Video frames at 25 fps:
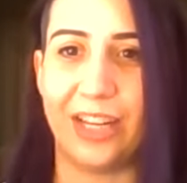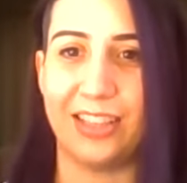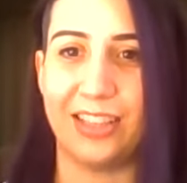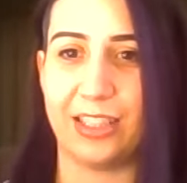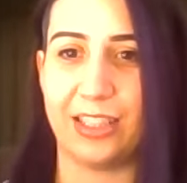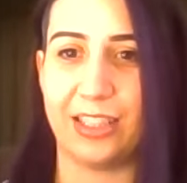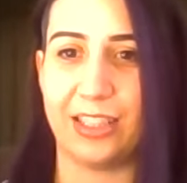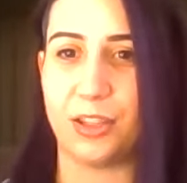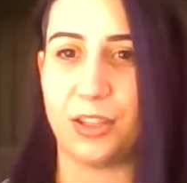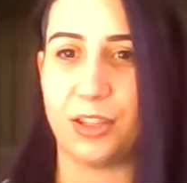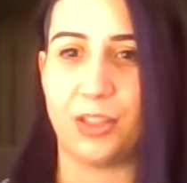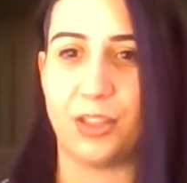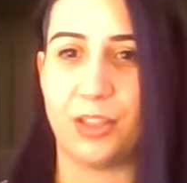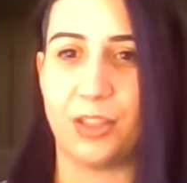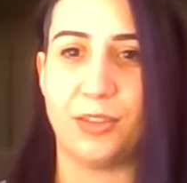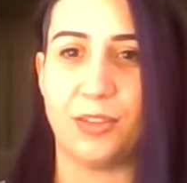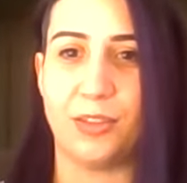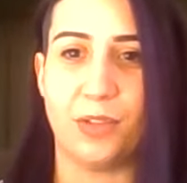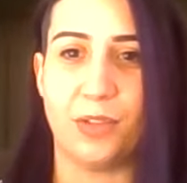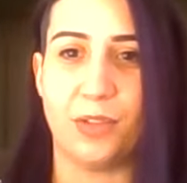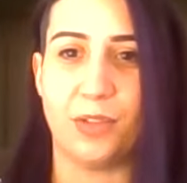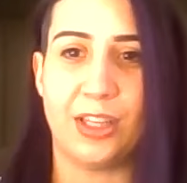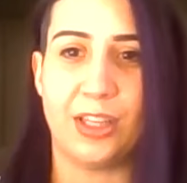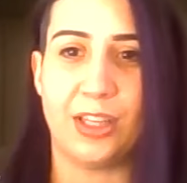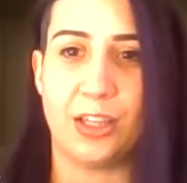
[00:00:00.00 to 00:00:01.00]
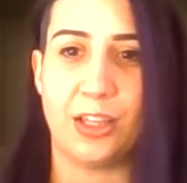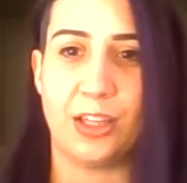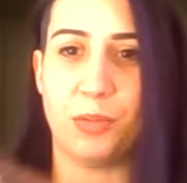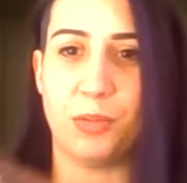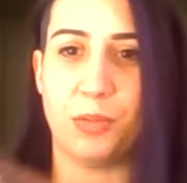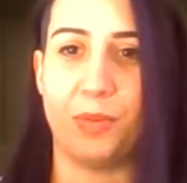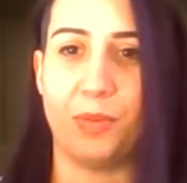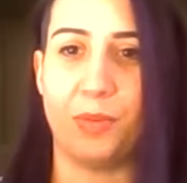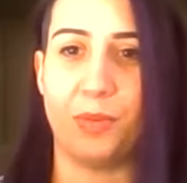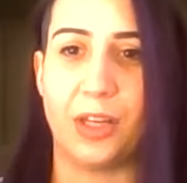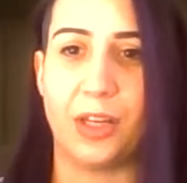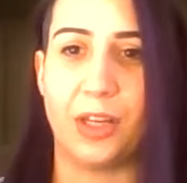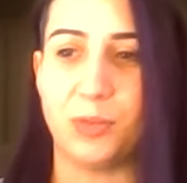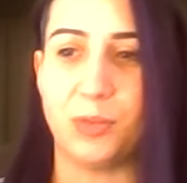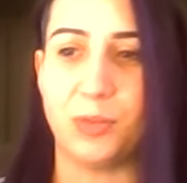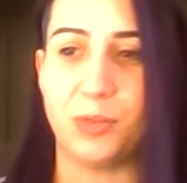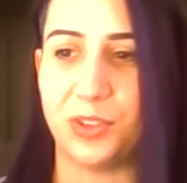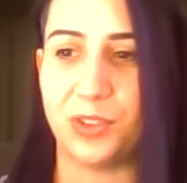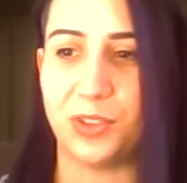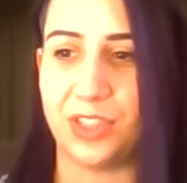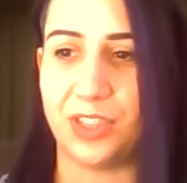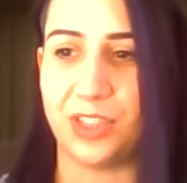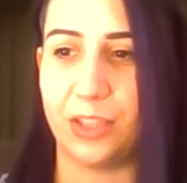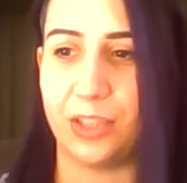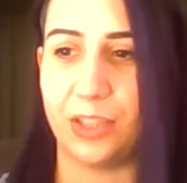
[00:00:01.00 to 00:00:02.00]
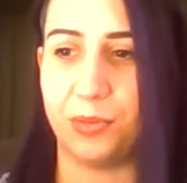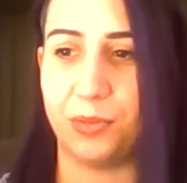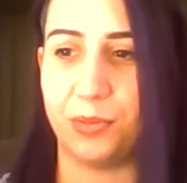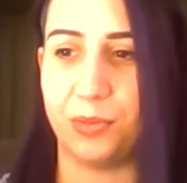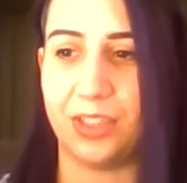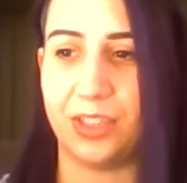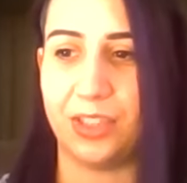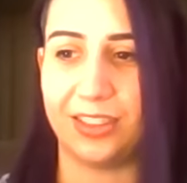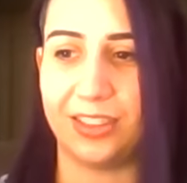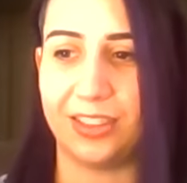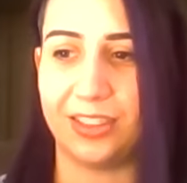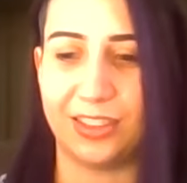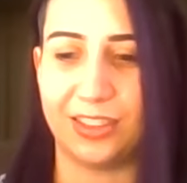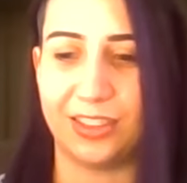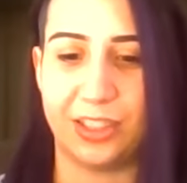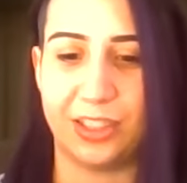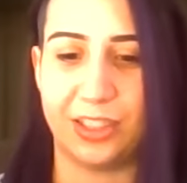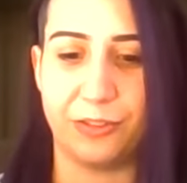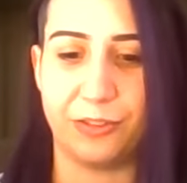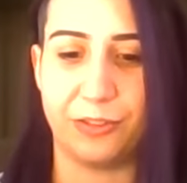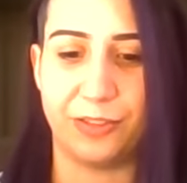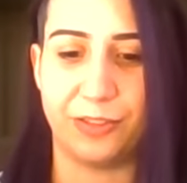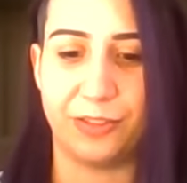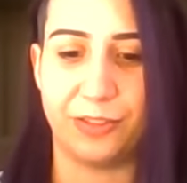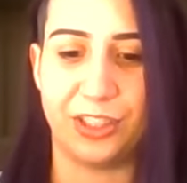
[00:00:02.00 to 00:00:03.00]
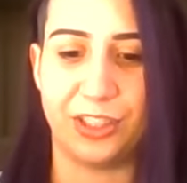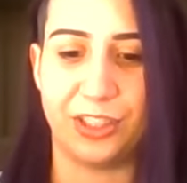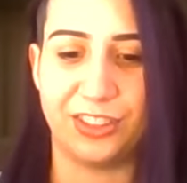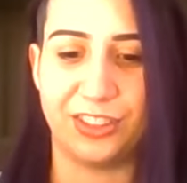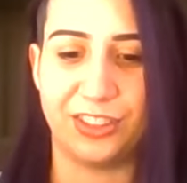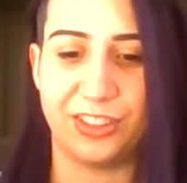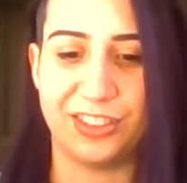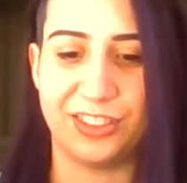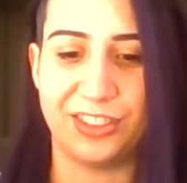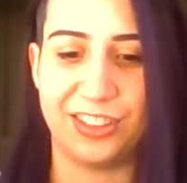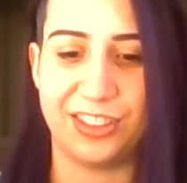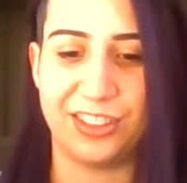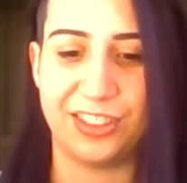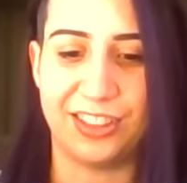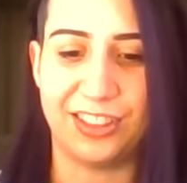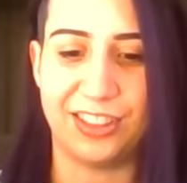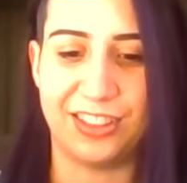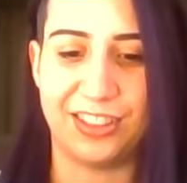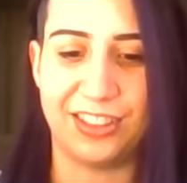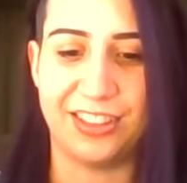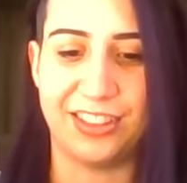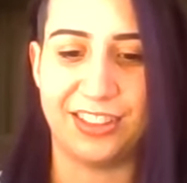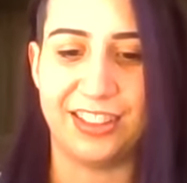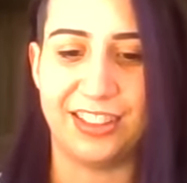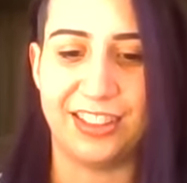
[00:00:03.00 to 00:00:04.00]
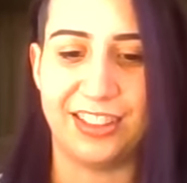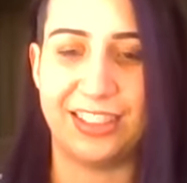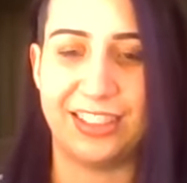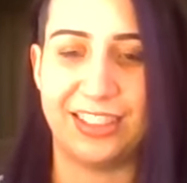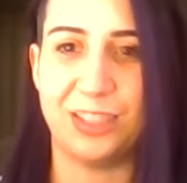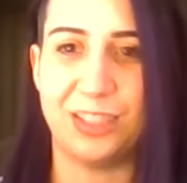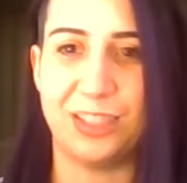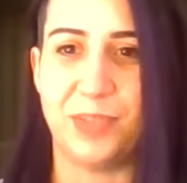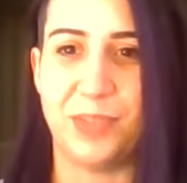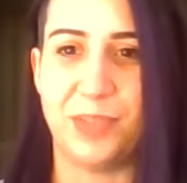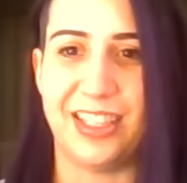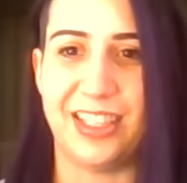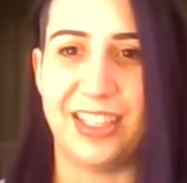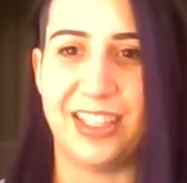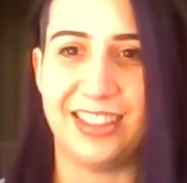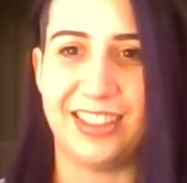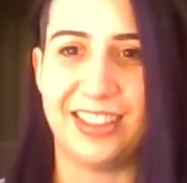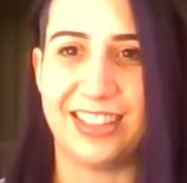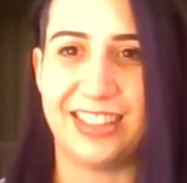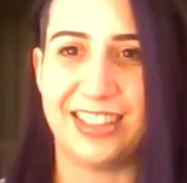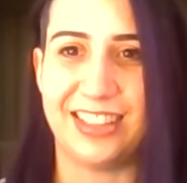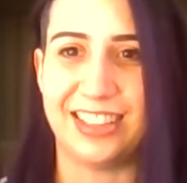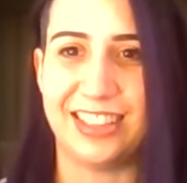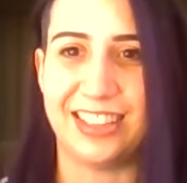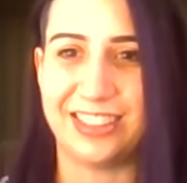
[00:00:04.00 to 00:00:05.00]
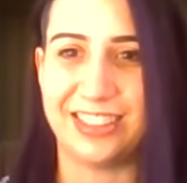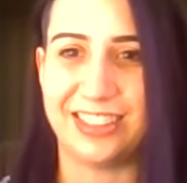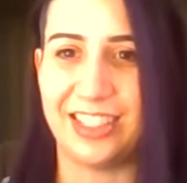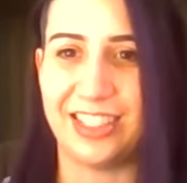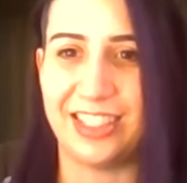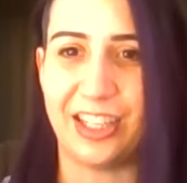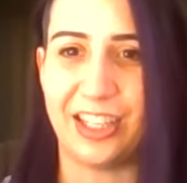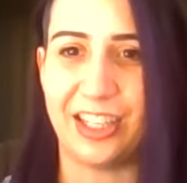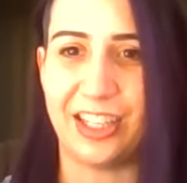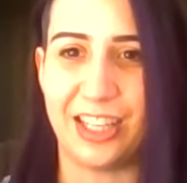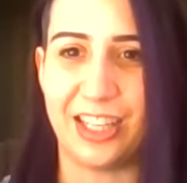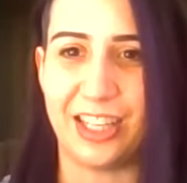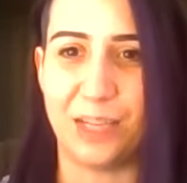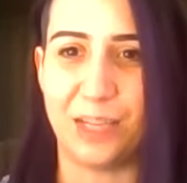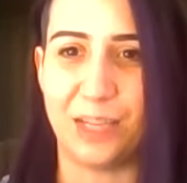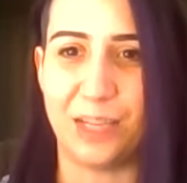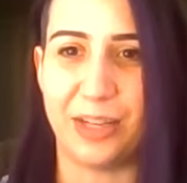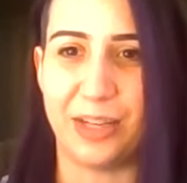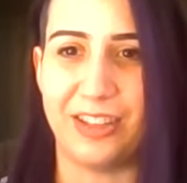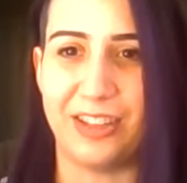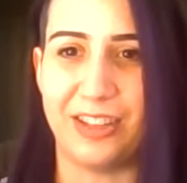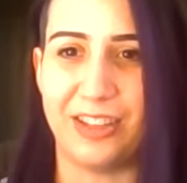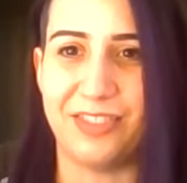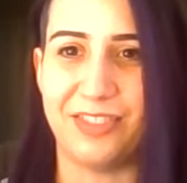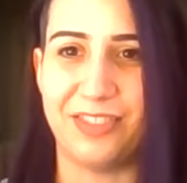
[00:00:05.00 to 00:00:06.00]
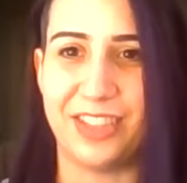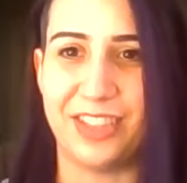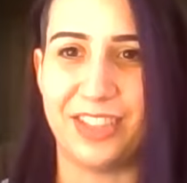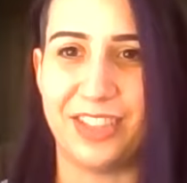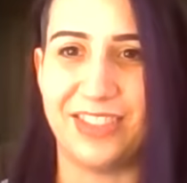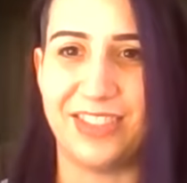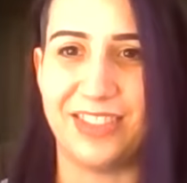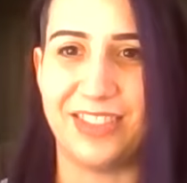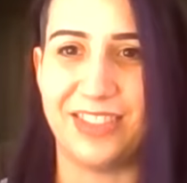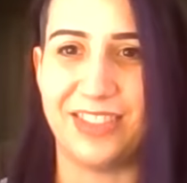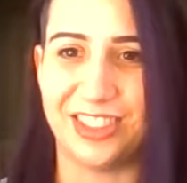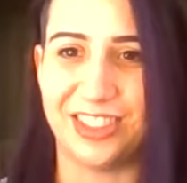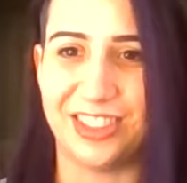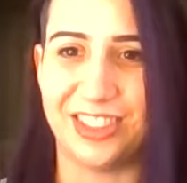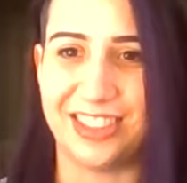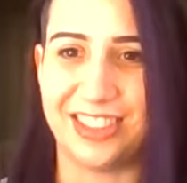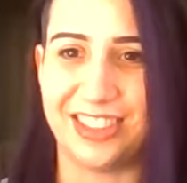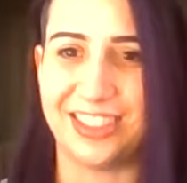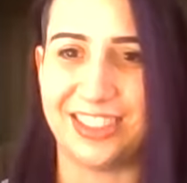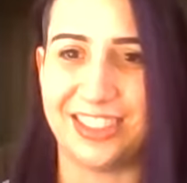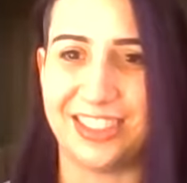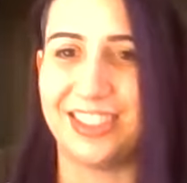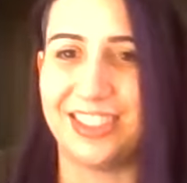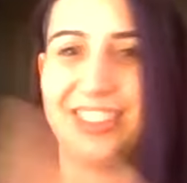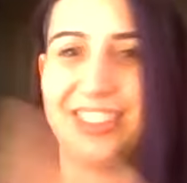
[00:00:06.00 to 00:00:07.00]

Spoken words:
Like the Bell Museum, this is their first exhibit that's talking about environmental justice. They're a